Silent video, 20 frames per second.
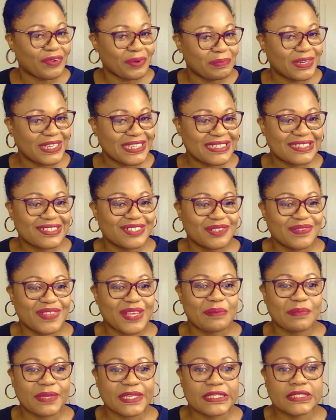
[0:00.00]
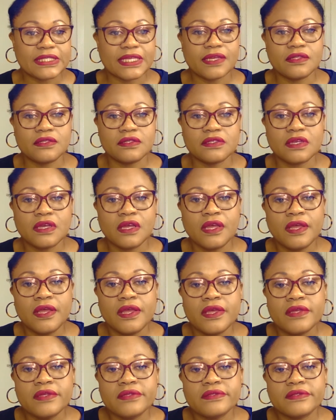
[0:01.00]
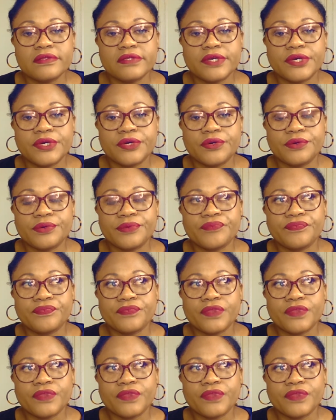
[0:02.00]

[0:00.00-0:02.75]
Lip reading: political, if that makes sense. So